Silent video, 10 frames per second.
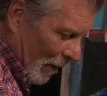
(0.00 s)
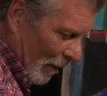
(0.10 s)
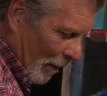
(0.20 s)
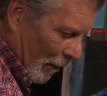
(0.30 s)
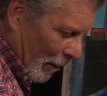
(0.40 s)

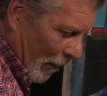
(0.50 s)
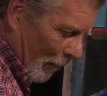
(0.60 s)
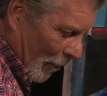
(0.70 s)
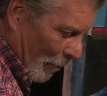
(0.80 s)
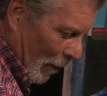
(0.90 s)
it kind
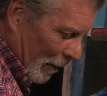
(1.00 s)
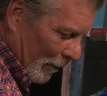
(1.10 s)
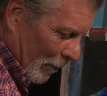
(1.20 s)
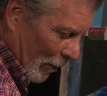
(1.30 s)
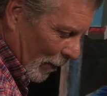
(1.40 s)
of I
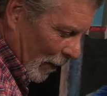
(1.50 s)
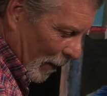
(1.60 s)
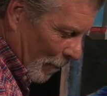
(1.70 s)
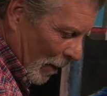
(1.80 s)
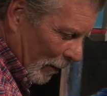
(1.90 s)
started
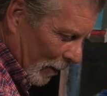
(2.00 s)
thinking about the